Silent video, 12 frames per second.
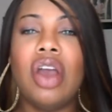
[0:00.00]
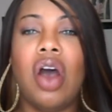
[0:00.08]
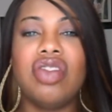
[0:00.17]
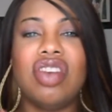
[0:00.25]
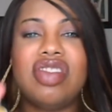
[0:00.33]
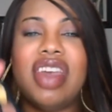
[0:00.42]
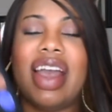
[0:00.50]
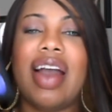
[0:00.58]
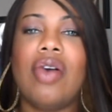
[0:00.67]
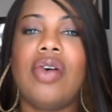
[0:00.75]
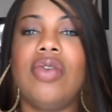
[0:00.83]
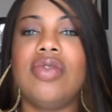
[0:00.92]
But y'all should check
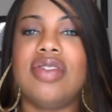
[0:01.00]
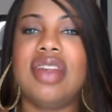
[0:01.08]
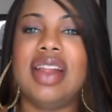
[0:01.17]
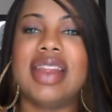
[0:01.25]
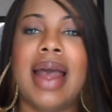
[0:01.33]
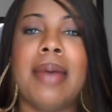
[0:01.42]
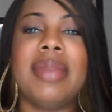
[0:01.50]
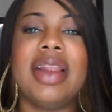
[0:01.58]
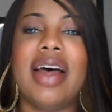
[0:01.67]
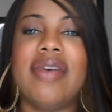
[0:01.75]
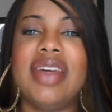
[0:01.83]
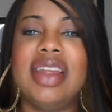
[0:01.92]
out Coastal Scents. I'm
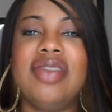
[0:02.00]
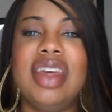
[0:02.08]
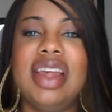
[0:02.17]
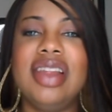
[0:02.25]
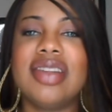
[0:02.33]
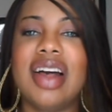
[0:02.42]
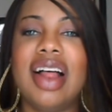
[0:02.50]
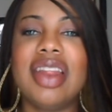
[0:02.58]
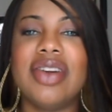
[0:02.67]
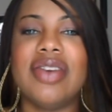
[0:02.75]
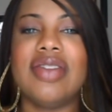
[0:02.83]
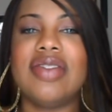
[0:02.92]
loving these
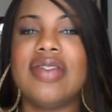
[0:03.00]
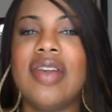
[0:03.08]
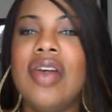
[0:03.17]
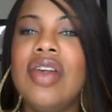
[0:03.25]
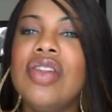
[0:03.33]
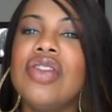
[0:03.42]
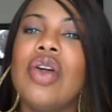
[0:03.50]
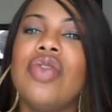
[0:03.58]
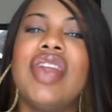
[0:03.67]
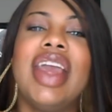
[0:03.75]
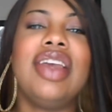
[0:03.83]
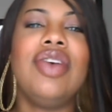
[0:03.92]
colors. So
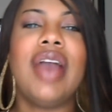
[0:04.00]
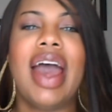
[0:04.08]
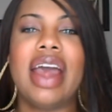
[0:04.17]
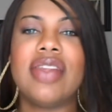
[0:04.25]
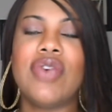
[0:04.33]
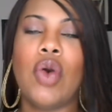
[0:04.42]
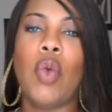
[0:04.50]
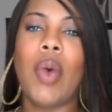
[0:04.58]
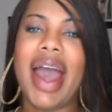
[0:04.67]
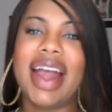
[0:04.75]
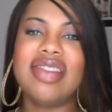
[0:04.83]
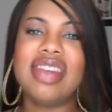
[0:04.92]
thank you guys for
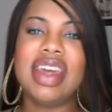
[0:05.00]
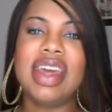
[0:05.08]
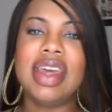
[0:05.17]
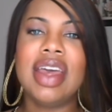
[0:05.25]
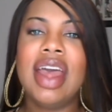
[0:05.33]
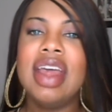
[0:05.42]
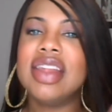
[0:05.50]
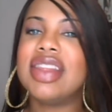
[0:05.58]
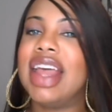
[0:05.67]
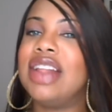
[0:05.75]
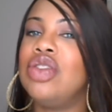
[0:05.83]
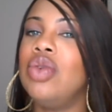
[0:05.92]
watching.
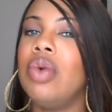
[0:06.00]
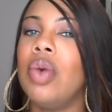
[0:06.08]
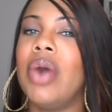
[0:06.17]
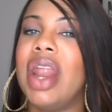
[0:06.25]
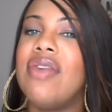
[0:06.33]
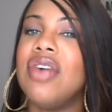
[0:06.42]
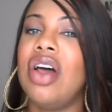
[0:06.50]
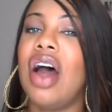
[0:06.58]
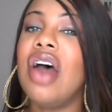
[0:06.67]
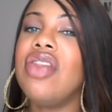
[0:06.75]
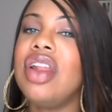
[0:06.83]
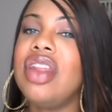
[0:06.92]
Stay tuned with whatever
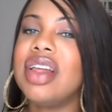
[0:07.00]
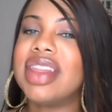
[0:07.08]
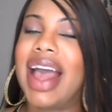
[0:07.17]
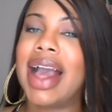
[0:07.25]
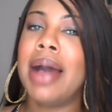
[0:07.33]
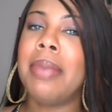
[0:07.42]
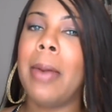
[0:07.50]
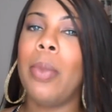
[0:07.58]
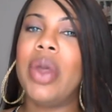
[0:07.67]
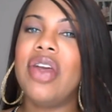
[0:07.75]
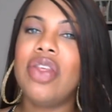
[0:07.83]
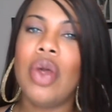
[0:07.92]
other looks I come up
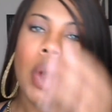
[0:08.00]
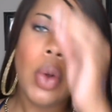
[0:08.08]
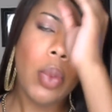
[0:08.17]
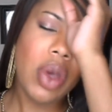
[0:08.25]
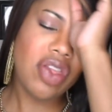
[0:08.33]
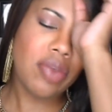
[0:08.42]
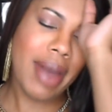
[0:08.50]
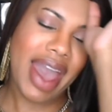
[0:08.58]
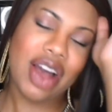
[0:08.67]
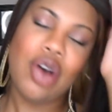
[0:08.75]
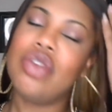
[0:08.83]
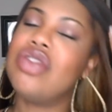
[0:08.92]
with with
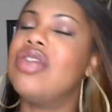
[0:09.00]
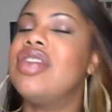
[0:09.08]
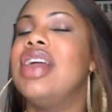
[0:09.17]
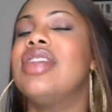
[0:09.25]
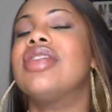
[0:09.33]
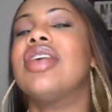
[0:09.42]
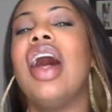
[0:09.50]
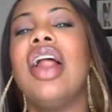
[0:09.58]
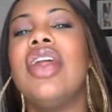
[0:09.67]
my Coastal Scents